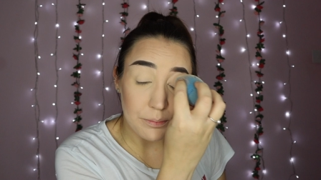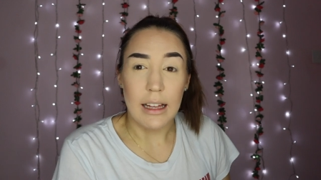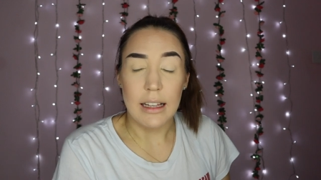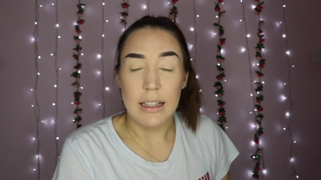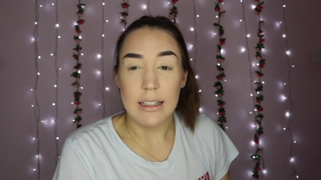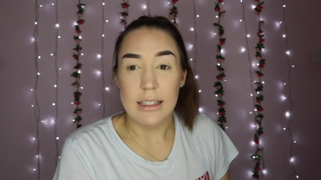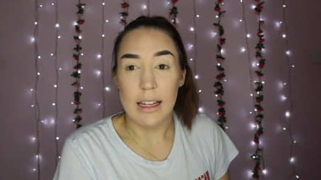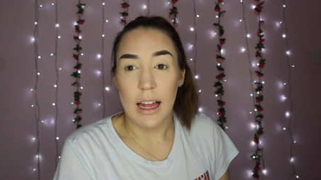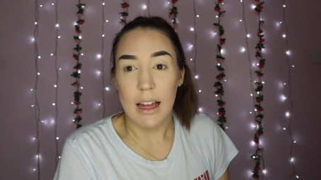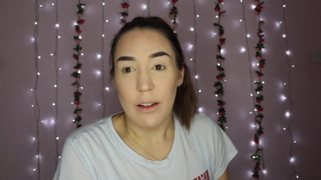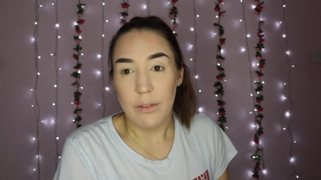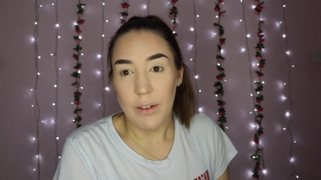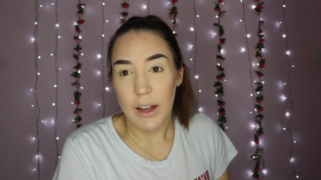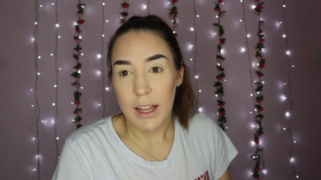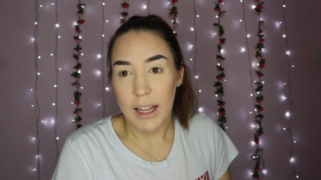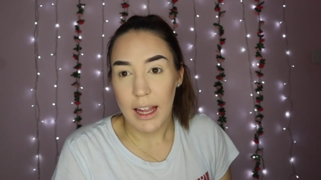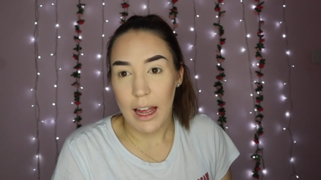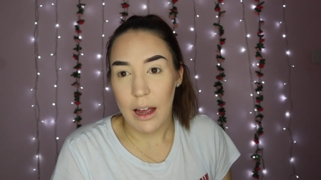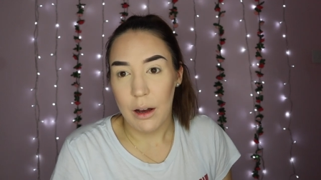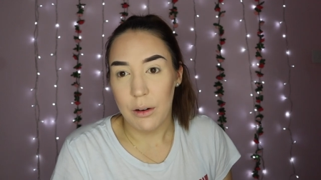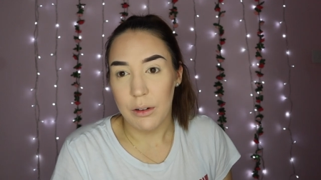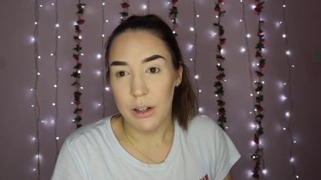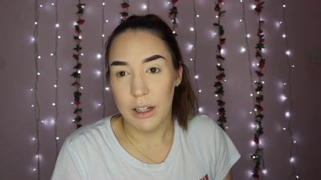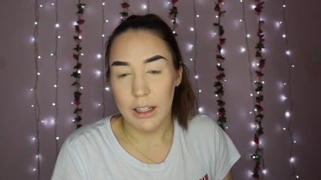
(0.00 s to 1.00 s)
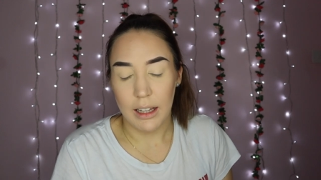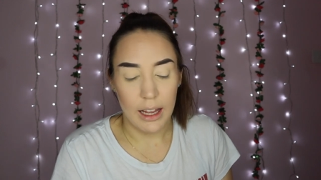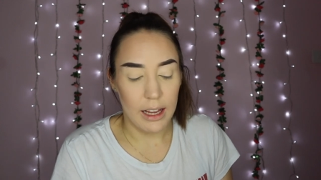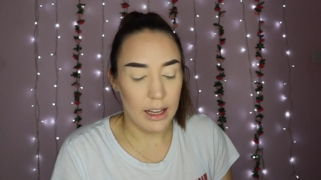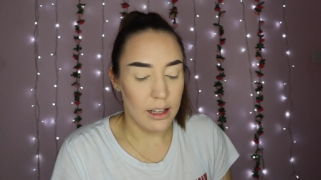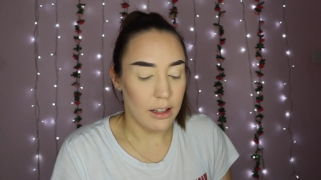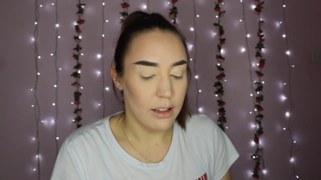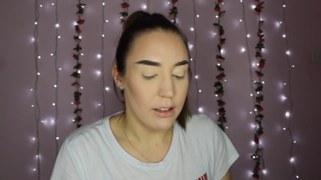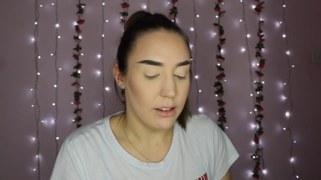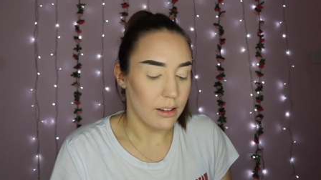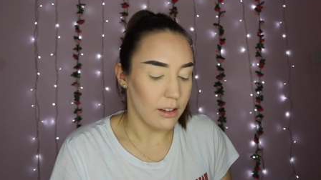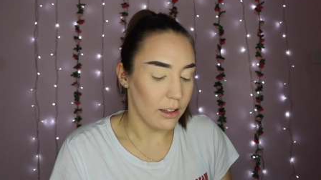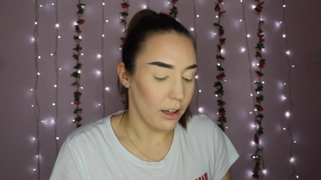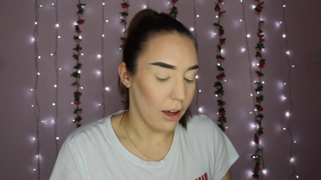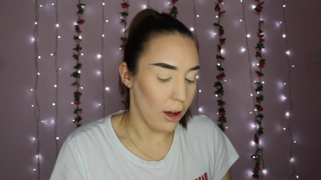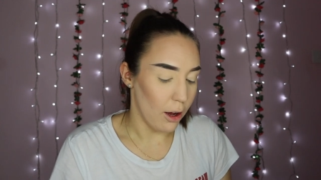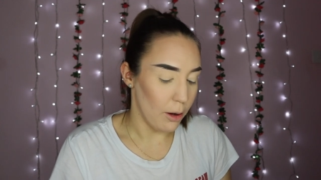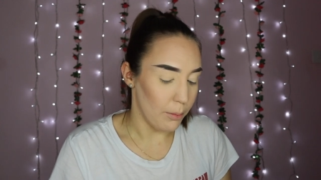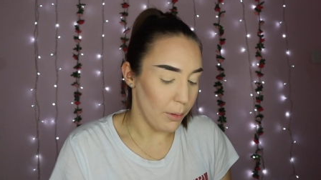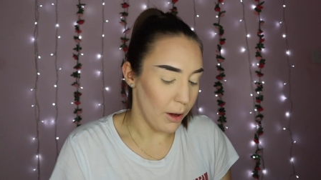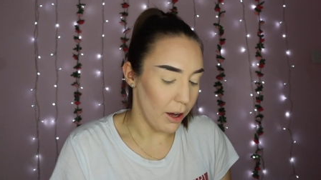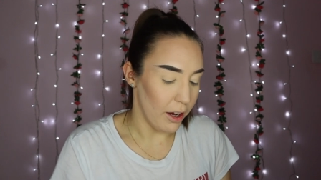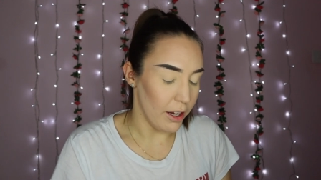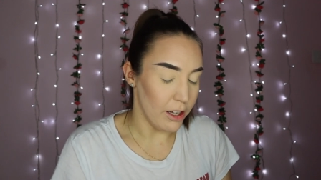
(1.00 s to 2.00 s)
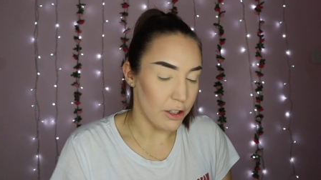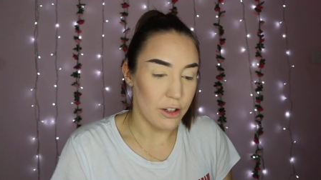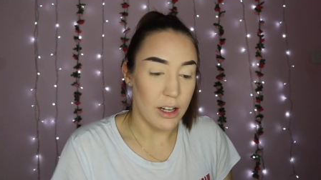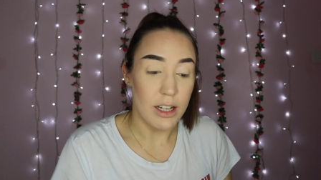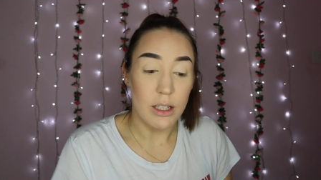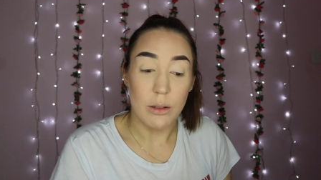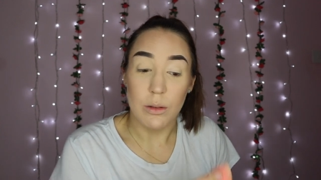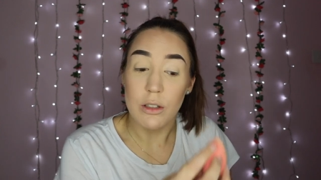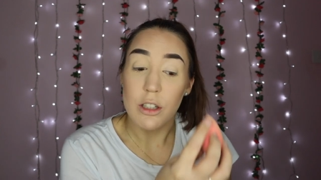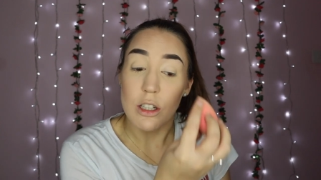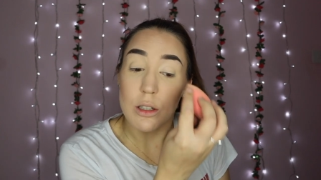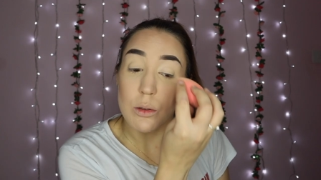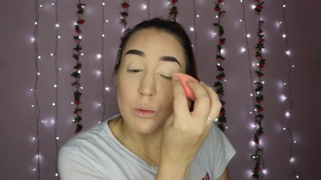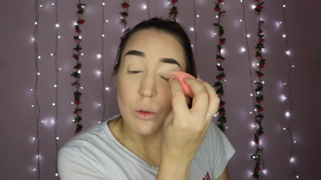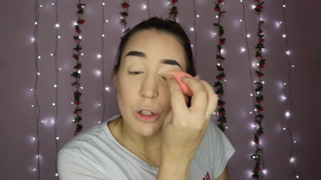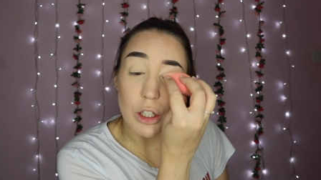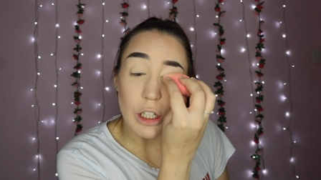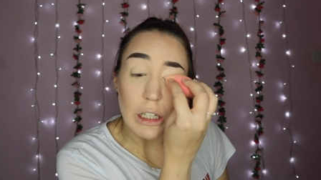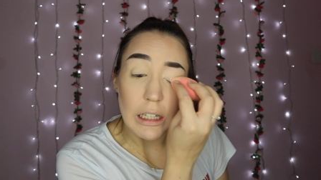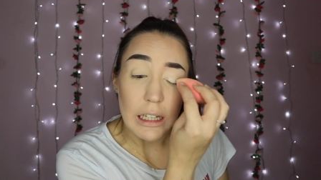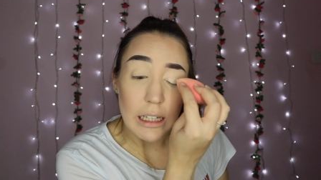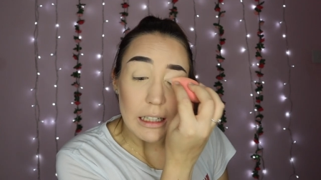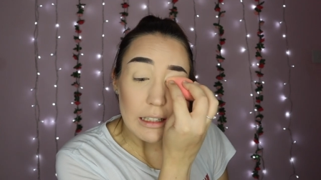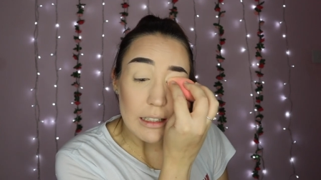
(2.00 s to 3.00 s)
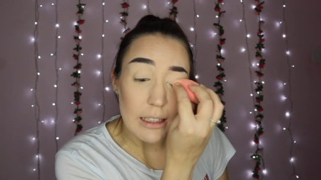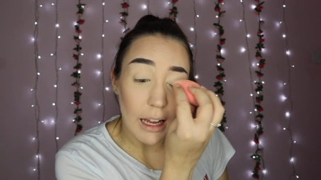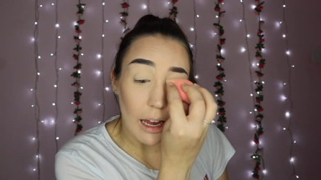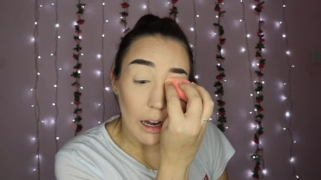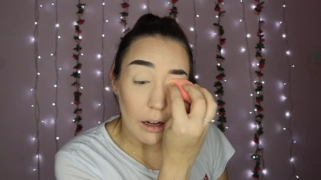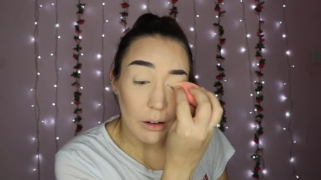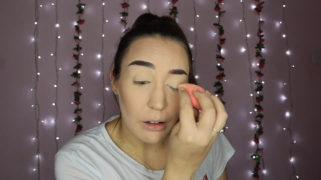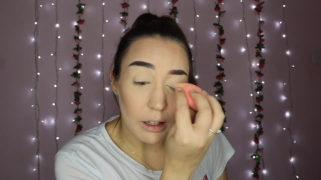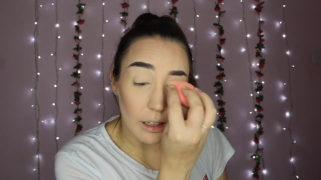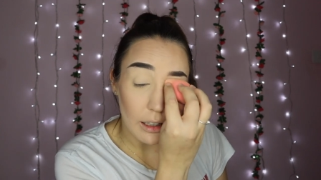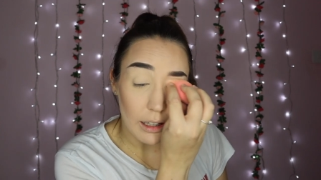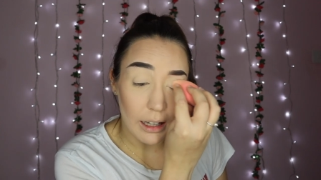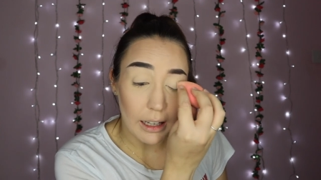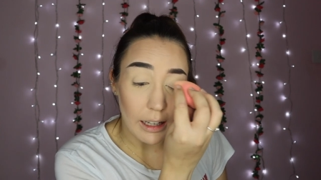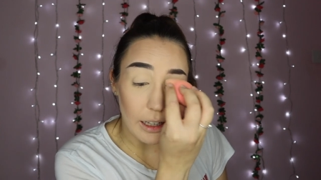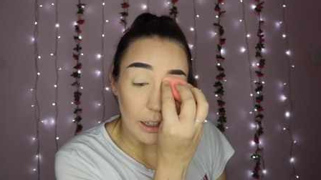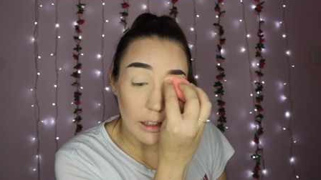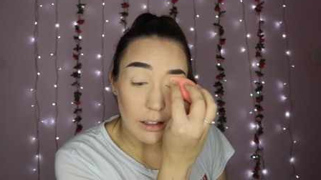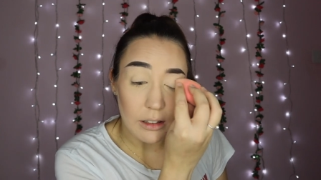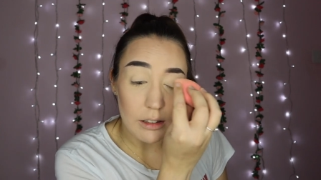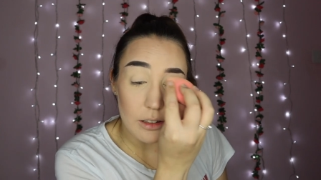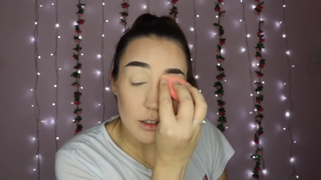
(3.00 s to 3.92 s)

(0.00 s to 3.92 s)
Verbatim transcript: is that if I calculate the carbohydrates, which is what you need to calculate